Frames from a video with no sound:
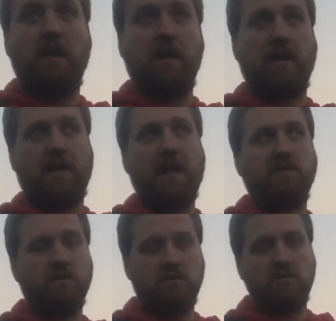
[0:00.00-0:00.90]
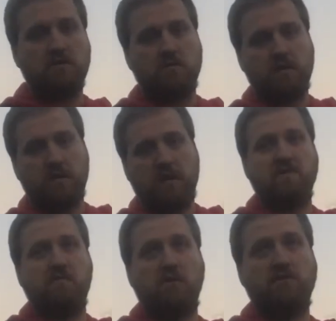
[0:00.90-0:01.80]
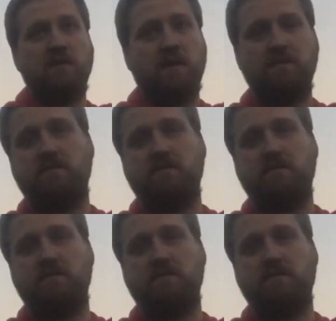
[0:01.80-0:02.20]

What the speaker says: and I can actually use it with as a pro shot.